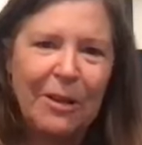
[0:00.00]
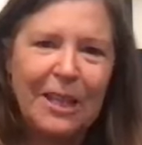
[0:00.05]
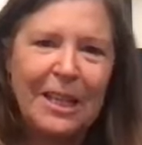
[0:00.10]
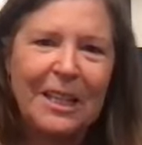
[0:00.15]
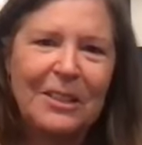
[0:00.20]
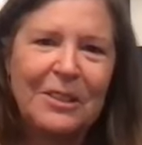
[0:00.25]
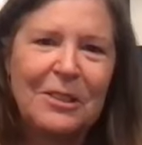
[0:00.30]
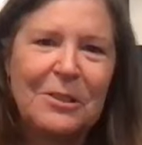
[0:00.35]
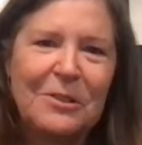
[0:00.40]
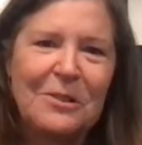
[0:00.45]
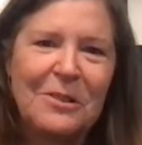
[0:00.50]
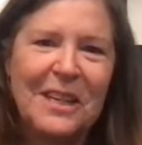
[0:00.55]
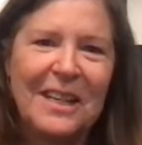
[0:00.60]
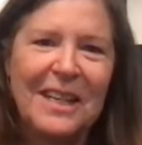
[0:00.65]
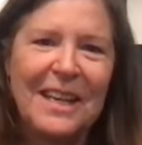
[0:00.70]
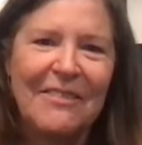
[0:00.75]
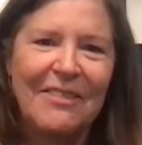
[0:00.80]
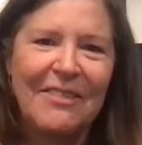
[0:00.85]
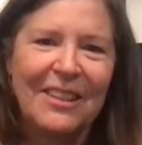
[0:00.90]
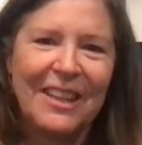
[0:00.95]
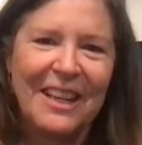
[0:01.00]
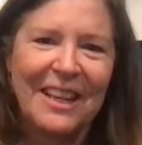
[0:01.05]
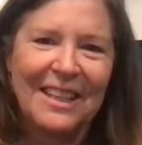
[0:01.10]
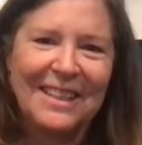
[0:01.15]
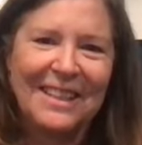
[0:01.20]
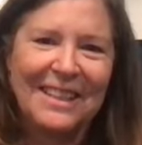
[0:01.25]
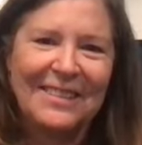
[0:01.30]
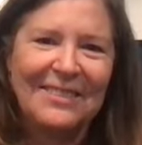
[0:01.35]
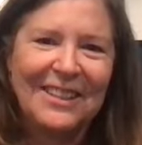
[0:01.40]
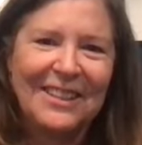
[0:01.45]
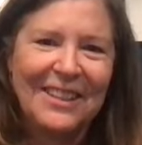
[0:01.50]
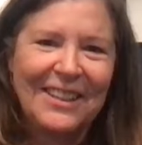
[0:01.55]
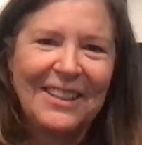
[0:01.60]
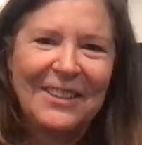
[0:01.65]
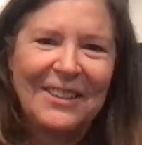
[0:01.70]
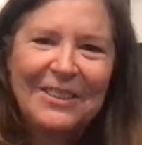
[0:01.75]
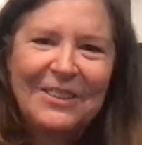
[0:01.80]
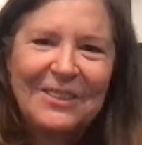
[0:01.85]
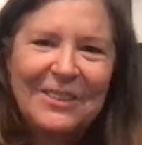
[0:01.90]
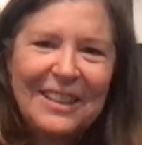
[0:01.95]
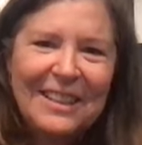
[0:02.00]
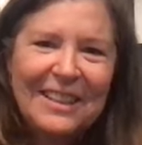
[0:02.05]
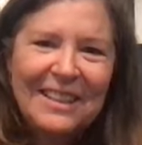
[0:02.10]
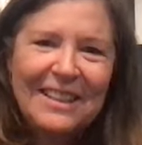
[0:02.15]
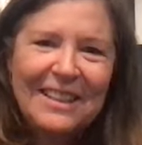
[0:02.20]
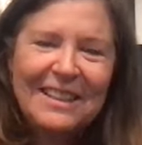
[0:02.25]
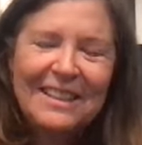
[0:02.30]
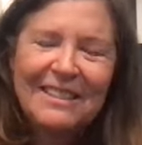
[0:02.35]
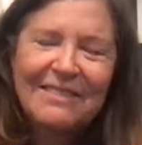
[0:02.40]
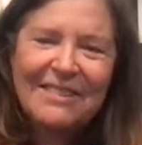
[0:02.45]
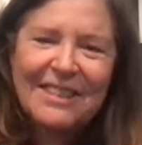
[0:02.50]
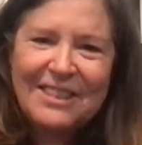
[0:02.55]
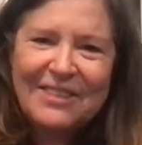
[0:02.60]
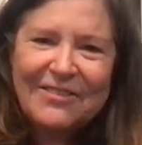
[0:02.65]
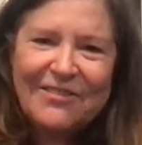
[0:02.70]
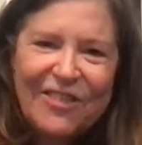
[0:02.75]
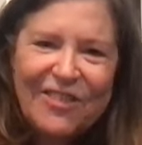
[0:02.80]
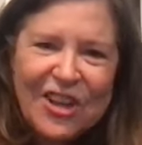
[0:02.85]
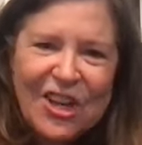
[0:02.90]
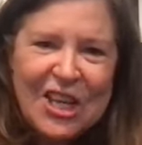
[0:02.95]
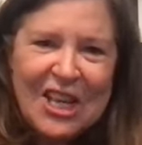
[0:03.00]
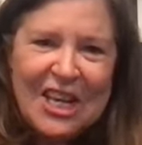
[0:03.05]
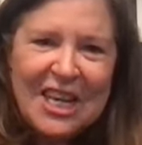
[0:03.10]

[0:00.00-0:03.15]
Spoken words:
really enjoyed everything I did with you, and it was fun.